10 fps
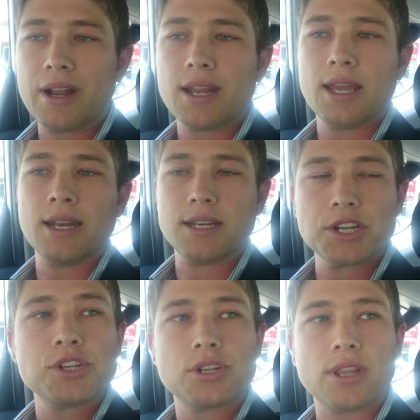But in
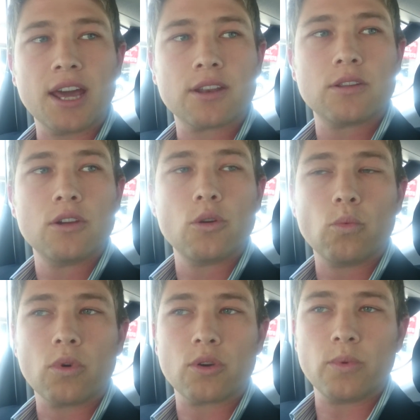addition to that,
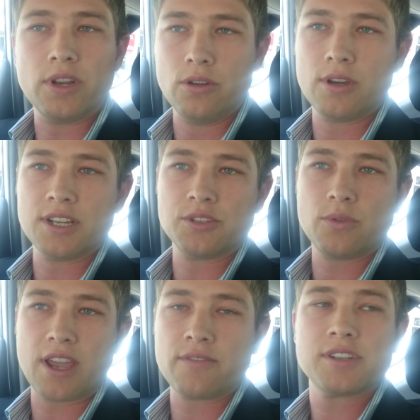what we do
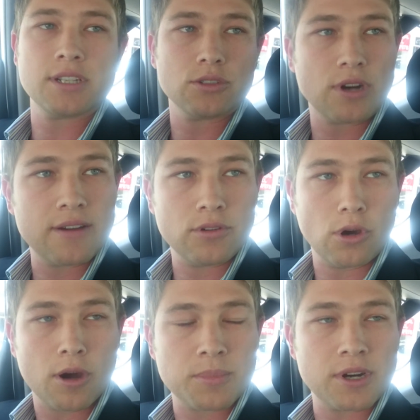is every single driver
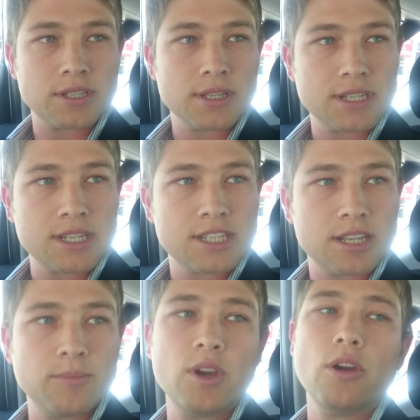who operates on the
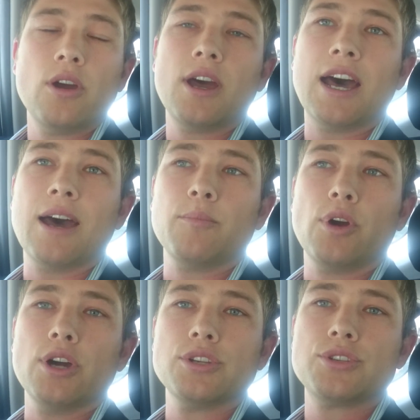system
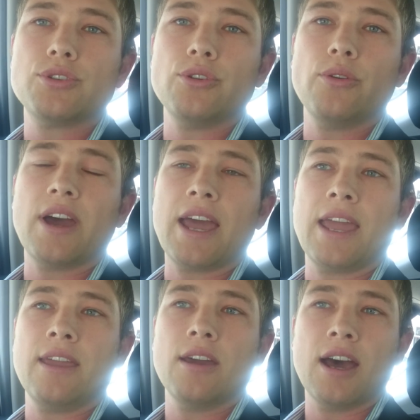goes through
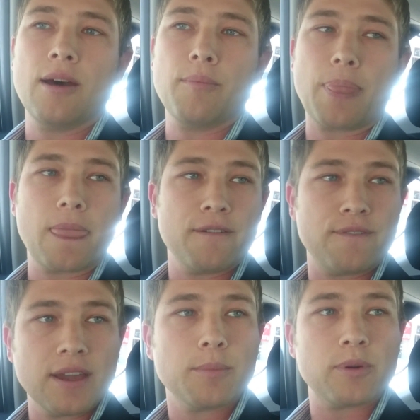a
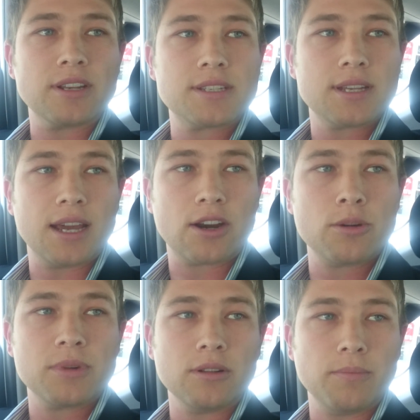fingerprint
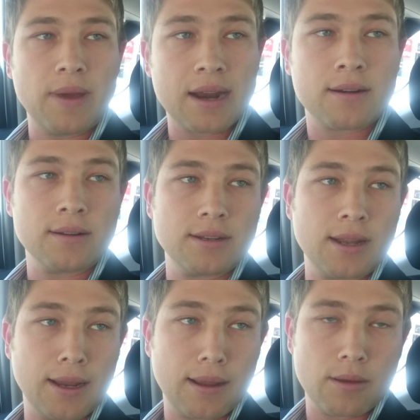criminal background
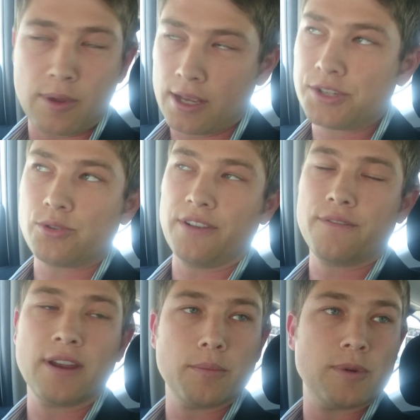
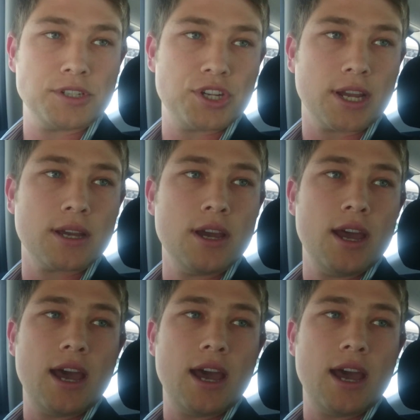history fingerprint check,